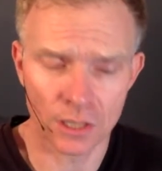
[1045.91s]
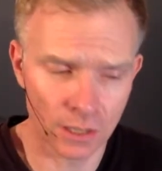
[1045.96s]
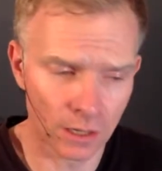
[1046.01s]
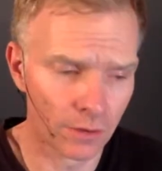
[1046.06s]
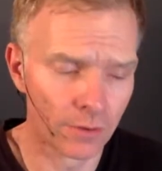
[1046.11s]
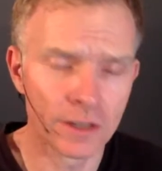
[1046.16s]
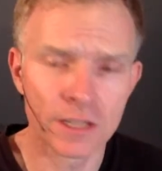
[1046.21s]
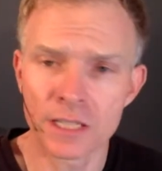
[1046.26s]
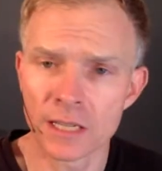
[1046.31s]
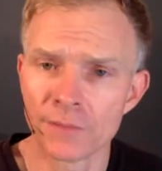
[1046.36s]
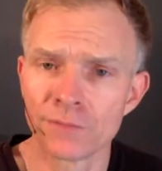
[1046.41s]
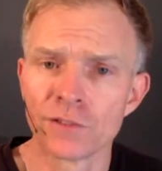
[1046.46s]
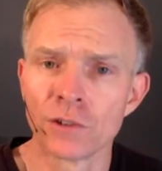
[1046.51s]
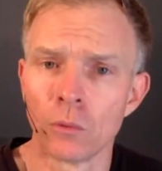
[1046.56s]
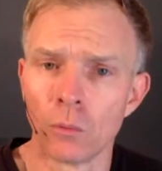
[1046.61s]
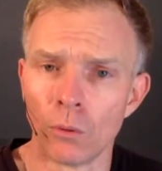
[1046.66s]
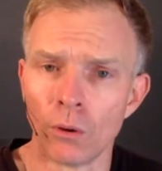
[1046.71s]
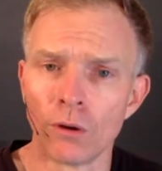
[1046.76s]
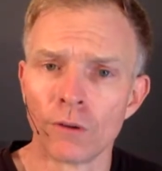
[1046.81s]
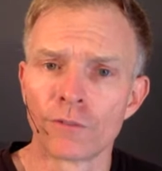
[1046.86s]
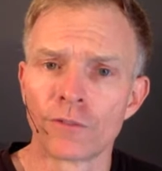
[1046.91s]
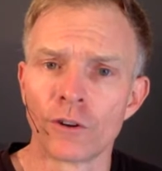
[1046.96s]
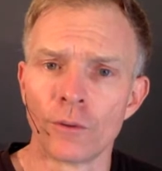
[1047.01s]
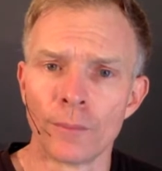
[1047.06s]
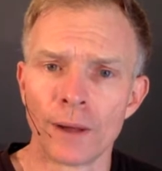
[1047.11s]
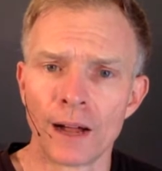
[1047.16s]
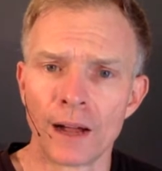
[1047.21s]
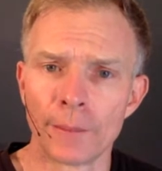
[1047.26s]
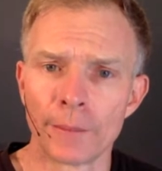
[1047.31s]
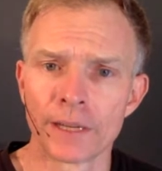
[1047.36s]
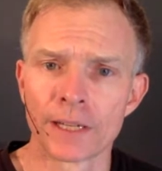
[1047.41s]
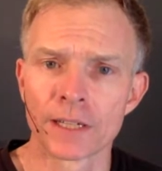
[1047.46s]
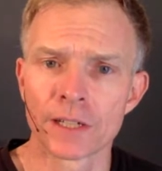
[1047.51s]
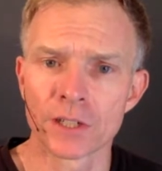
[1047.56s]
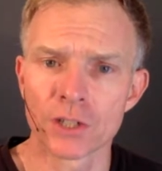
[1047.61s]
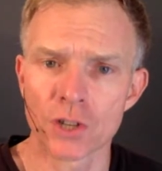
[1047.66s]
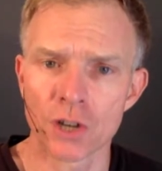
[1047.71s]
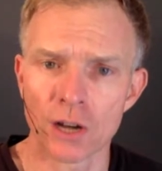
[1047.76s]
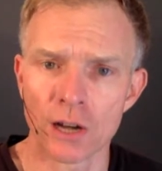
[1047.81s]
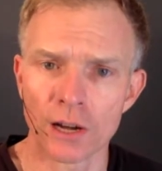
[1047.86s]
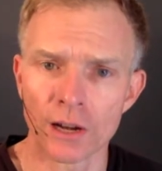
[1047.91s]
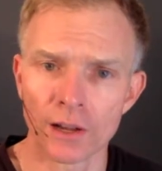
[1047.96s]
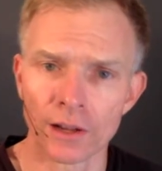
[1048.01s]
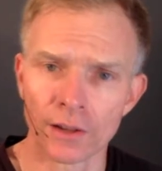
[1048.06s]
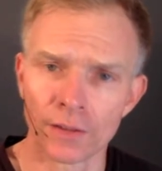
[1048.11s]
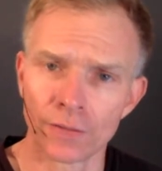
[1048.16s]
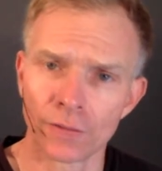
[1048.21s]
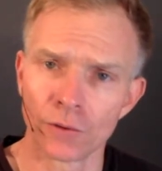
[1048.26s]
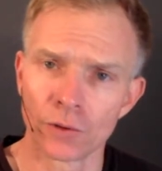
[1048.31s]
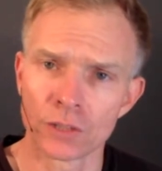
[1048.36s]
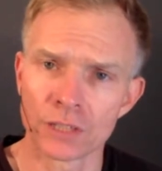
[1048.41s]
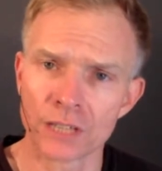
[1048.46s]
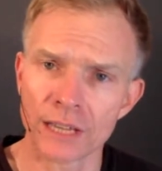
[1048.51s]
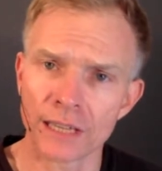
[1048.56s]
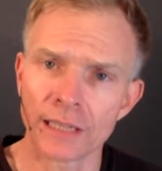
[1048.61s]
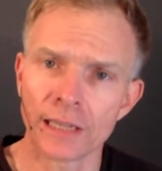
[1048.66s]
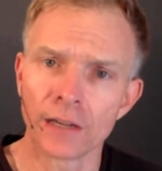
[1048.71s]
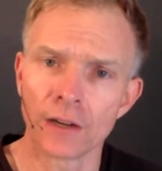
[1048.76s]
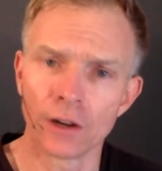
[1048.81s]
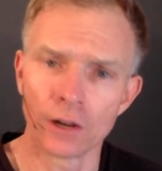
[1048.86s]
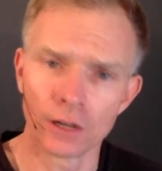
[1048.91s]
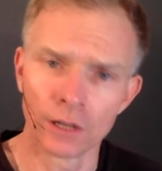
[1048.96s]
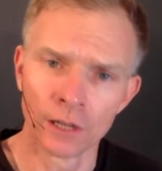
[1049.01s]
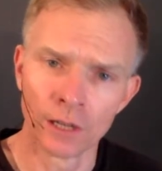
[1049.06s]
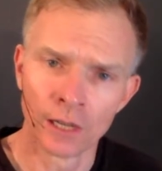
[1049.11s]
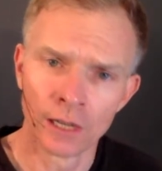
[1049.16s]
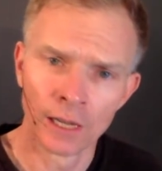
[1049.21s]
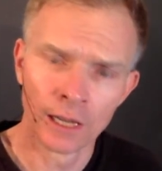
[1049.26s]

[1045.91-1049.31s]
I received an award from Ahmed Kathrada for taking on